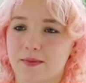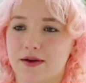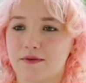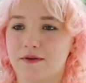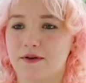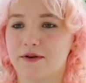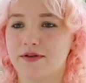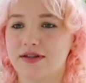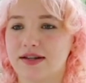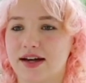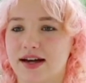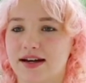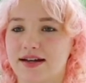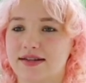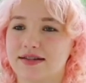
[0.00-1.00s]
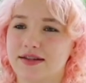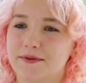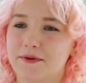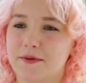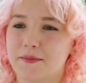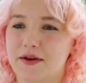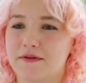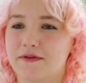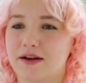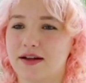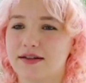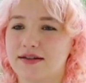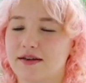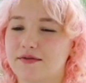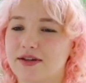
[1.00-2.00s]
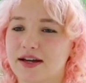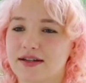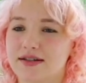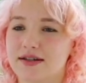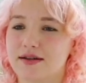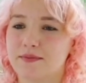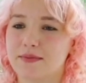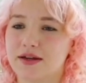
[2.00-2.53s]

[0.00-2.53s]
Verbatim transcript: on my phone to kind of see what my friends have texted